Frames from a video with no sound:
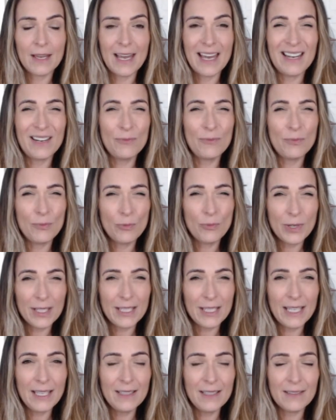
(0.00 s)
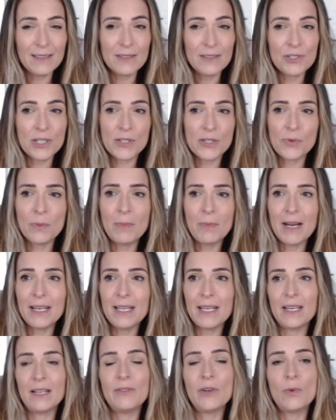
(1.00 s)
And really just
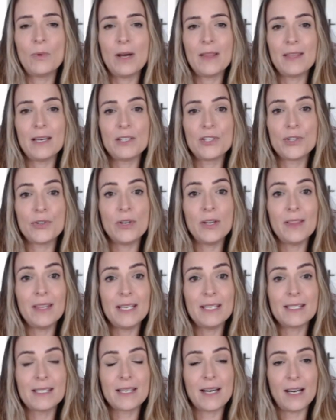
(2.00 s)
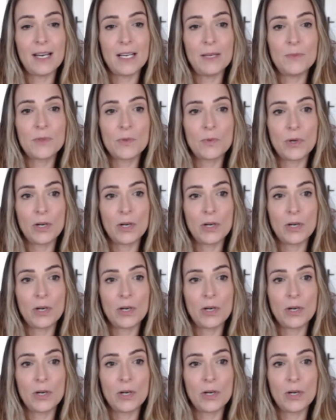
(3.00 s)
reminding everyone that during these times